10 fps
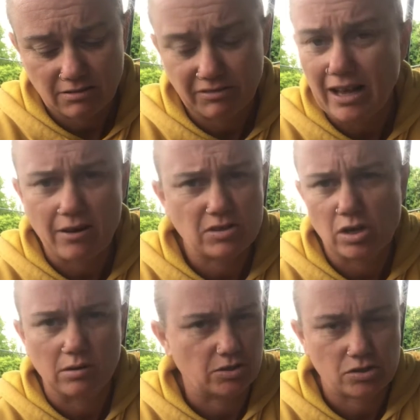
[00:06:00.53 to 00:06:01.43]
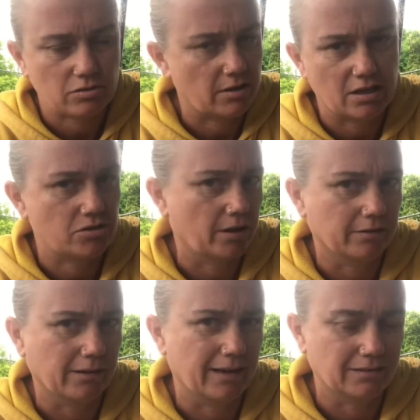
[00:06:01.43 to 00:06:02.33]
flowers, I'll just throw that straight in
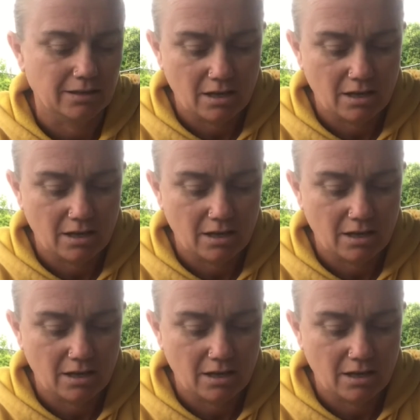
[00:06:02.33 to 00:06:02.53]
the ground.